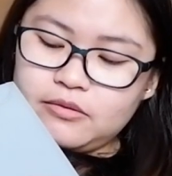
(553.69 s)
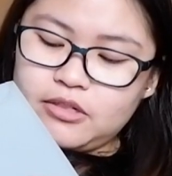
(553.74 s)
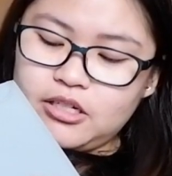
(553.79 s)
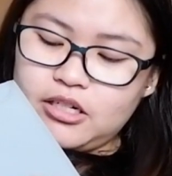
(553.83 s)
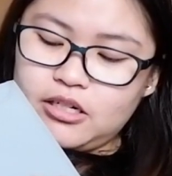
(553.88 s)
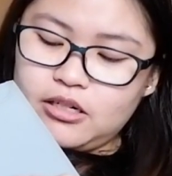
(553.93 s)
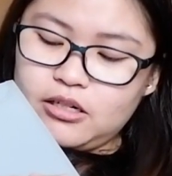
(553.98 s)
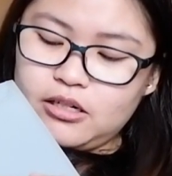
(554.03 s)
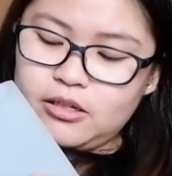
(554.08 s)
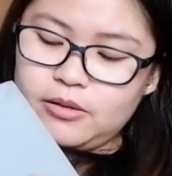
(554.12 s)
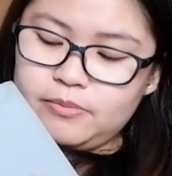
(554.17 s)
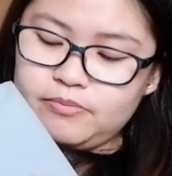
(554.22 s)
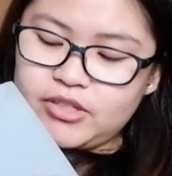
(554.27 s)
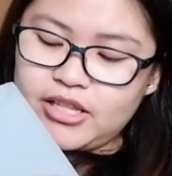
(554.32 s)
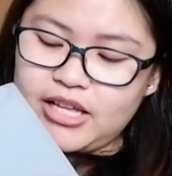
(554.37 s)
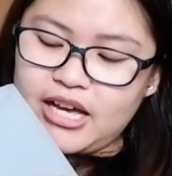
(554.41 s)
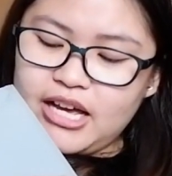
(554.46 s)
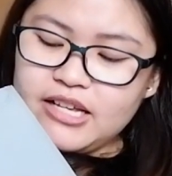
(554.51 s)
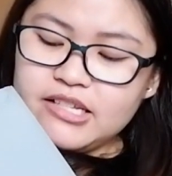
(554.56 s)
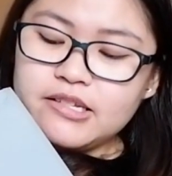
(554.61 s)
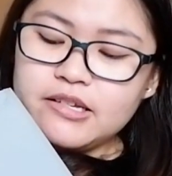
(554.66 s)

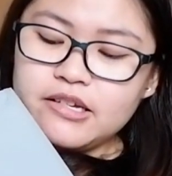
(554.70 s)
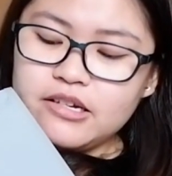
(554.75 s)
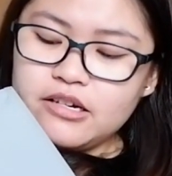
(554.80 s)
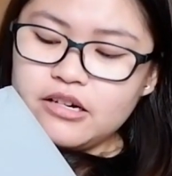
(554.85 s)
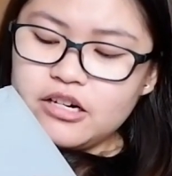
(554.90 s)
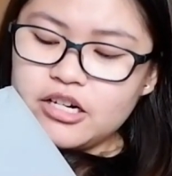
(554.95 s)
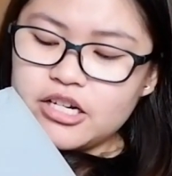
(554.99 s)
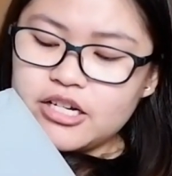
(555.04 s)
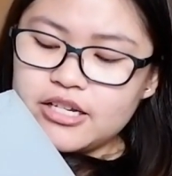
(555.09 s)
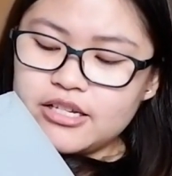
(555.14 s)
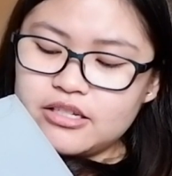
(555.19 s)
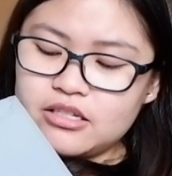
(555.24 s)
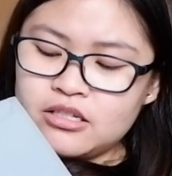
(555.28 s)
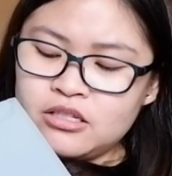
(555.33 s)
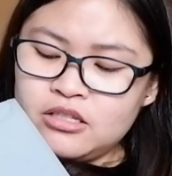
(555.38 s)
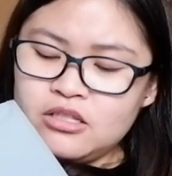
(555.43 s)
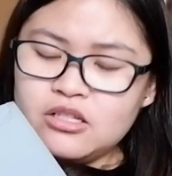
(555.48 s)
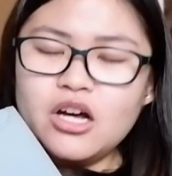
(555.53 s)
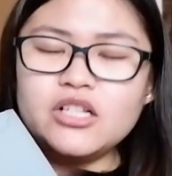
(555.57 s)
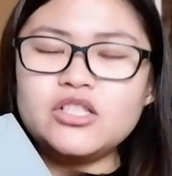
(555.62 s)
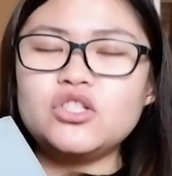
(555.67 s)
clasp here is
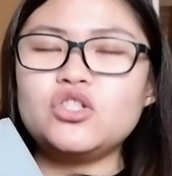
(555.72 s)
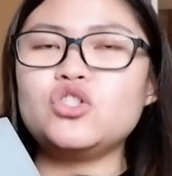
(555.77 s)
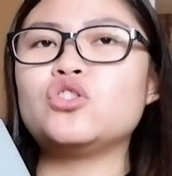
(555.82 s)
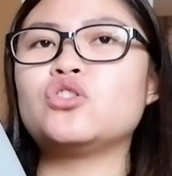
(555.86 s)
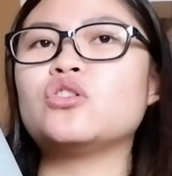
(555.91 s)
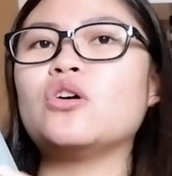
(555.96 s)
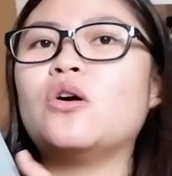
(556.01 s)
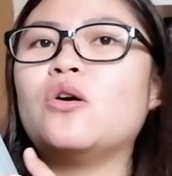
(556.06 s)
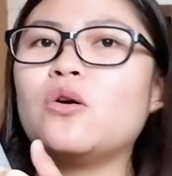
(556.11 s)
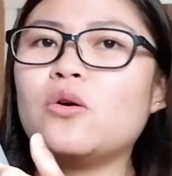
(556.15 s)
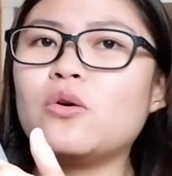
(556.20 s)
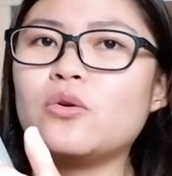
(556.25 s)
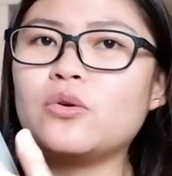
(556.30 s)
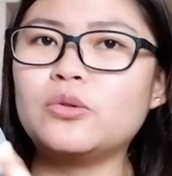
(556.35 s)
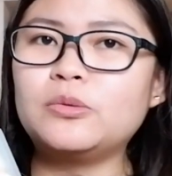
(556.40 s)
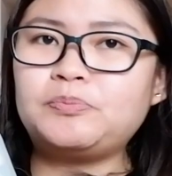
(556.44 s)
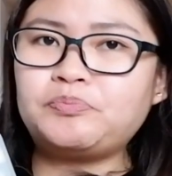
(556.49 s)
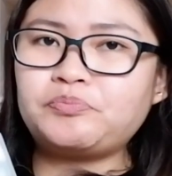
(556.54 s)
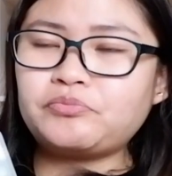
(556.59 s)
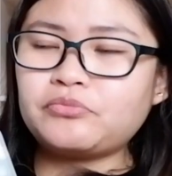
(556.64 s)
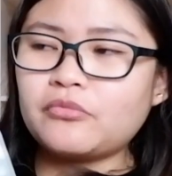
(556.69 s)
not
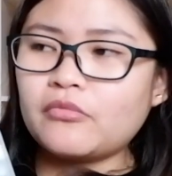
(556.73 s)
so